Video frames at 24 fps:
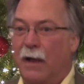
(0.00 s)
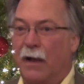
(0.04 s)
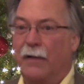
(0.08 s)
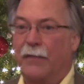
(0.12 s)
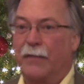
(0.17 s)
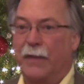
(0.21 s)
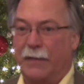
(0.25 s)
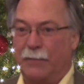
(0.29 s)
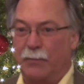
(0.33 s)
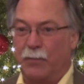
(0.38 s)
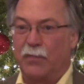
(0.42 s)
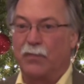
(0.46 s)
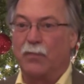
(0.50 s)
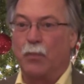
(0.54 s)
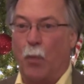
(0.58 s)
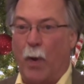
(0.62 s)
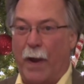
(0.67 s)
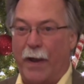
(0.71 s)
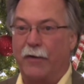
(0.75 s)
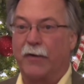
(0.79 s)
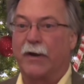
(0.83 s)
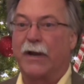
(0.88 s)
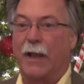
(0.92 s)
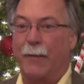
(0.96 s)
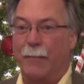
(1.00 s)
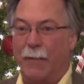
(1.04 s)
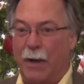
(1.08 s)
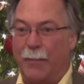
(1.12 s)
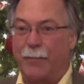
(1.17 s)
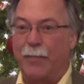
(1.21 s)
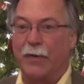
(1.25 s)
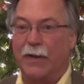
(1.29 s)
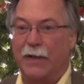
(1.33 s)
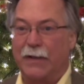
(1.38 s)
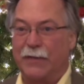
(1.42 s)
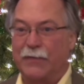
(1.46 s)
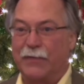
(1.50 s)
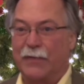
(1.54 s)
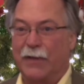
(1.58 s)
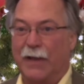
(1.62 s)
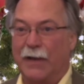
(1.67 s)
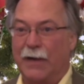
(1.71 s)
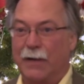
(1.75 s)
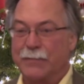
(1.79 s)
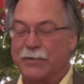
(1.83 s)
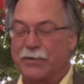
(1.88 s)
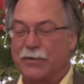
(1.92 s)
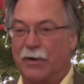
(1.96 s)
The waiter came up and they
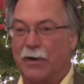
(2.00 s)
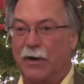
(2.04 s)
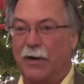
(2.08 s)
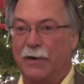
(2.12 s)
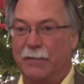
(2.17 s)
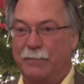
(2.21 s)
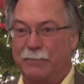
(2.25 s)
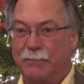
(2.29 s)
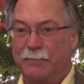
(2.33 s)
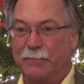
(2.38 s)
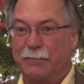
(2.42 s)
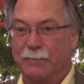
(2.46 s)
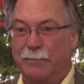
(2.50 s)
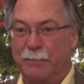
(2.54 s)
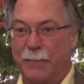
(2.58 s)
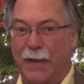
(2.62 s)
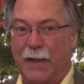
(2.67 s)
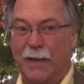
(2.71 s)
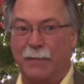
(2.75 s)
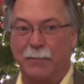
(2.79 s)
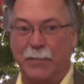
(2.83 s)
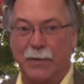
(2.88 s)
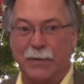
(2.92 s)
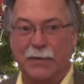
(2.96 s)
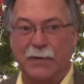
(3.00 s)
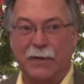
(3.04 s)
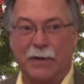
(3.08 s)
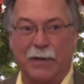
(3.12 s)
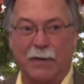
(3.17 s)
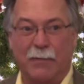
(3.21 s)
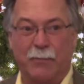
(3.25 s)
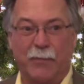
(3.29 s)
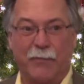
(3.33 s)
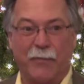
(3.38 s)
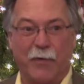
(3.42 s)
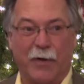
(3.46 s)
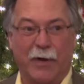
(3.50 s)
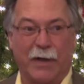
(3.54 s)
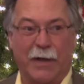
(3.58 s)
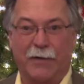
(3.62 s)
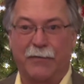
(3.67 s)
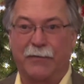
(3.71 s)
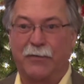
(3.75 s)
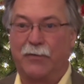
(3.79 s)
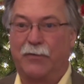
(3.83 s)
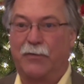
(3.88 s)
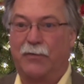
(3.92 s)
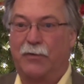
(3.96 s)
said, "I'm sorry, men, but we've only got
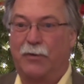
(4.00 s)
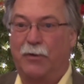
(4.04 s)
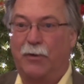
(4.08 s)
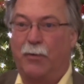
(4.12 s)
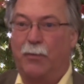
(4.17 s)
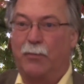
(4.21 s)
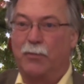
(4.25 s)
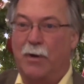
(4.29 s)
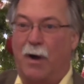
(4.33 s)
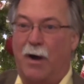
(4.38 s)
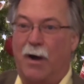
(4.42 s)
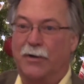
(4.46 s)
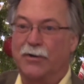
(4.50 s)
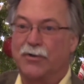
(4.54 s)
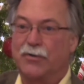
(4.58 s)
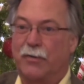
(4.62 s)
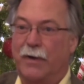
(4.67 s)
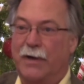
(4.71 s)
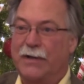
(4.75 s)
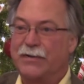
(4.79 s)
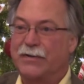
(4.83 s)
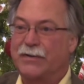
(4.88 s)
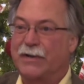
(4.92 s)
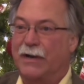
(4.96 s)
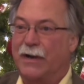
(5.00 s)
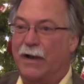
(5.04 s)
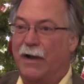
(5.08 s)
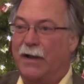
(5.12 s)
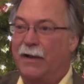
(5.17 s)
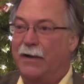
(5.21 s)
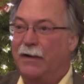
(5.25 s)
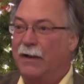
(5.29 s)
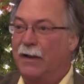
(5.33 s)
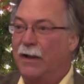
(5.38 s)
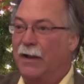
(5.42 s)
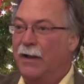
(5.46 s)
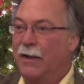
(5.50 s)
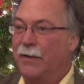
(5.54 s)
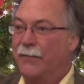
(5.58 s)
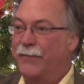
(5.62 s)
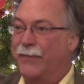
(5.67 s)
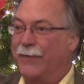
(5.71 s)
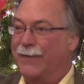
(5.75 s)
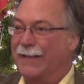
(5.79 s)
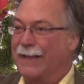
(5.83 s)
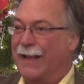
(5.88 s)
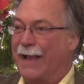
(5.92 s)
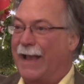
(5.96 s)
2 entrees tonight,
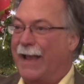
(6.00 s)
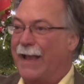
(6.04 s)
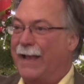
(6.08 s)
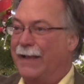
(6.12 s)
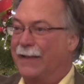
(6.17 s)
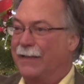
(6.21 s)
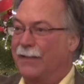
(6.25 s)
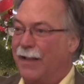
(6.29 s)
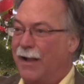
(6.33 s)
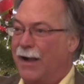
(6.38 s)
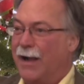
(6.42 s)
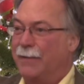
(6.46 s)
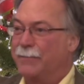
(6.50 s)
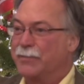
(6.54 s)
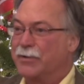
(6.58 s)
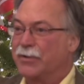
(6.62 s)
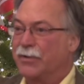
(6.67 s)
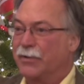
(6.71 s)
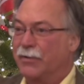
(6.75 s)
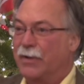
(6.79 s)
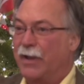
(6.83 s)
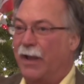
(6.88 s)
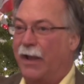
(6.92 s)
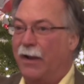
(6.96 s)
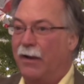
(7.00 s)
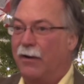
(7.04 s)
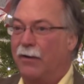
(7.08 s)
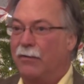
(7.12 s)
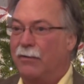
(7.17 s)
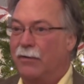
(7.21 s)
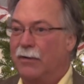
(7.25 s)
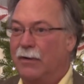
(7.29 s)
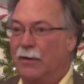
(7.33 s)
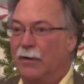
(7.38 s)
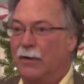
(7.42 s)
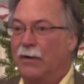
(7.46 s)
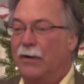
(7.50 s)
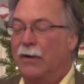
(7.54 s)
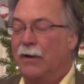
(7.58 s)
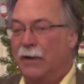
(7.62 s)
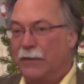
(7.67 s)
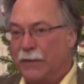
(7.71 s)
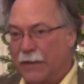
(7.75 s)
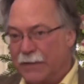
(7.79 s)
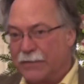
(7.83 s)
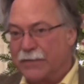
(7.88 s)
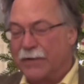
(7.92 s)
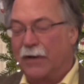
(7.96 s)
filet and lobster tail."
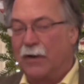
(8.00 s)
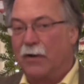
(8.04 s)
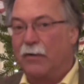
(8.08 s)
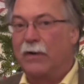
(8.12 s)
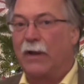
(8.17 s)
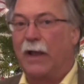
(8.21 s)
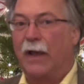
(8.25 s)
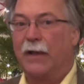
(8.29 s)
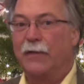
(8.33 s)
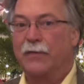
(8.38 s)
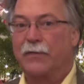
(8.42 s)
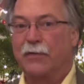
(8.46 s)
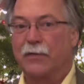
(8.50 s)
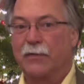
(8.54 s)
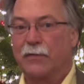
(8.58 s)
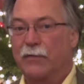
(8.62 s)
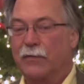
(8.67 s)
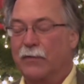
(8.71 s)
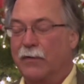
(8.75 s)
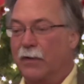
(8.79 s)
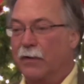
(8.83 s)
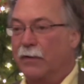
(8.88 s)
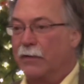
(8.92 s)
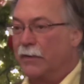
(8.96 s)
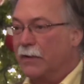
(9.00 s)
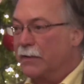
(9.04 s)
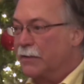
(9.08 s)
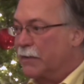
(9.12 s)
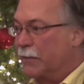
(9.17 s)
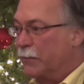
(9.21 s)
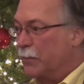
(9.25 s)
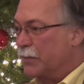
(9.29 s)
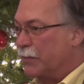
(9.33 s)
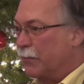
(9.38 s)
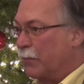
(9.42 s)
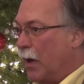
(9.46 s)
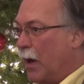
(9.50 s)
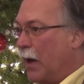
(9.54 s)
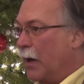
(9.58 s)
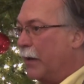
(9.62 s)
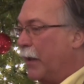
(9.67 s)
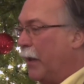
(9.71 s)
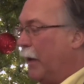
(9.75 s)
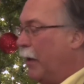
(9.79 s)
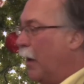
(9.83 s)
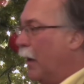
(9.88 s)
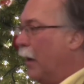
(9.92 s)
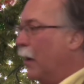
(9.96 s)
And they said, "Okay, so that's good." And they said, "Mr.
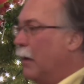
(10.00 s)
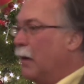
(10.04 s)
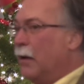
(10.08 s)
Rocky,